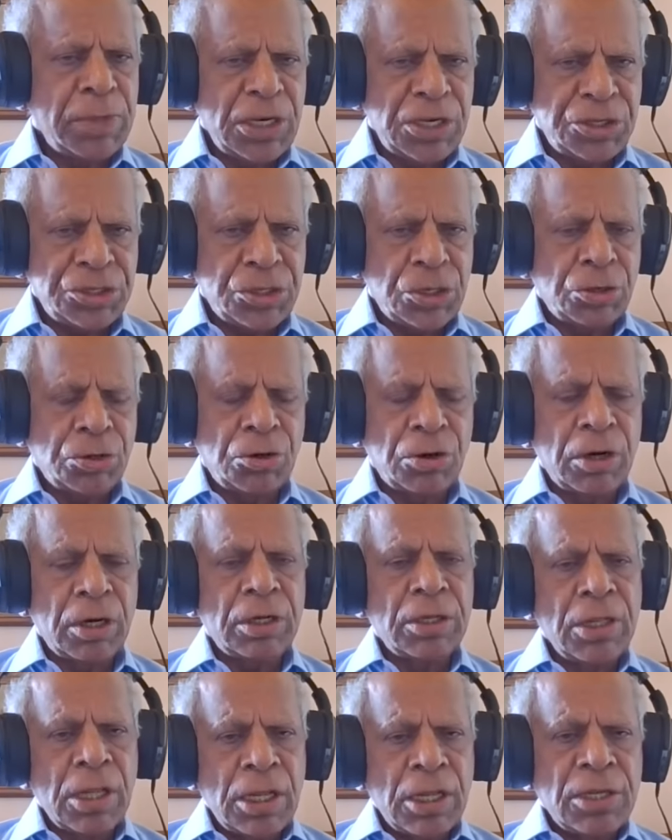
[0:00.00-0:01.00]
minister
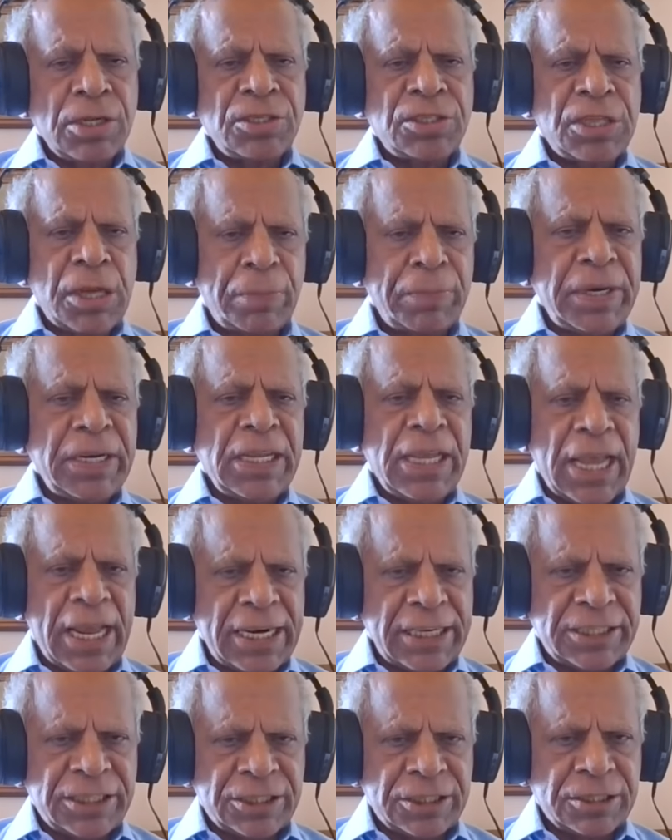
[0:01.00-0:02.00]
or somebody
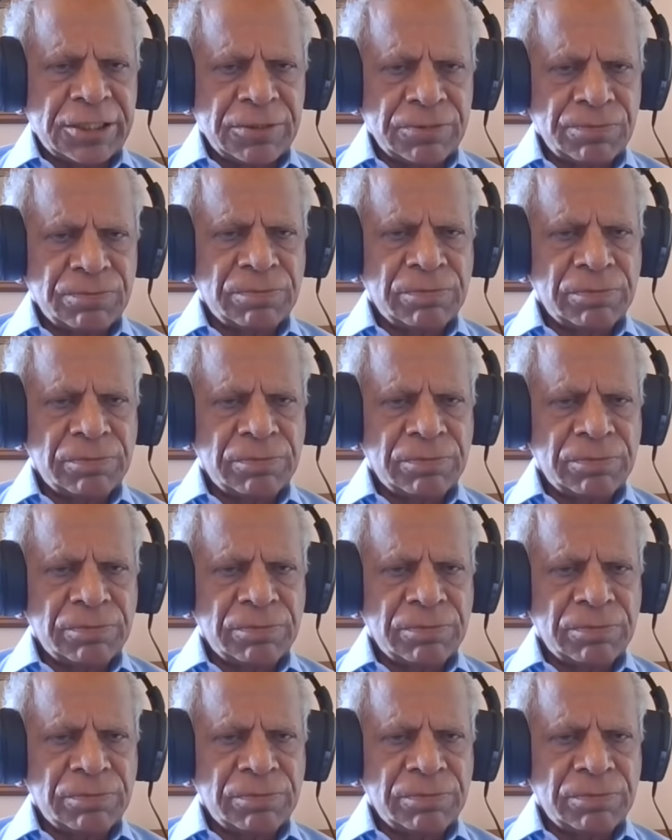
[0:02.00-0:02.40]
else,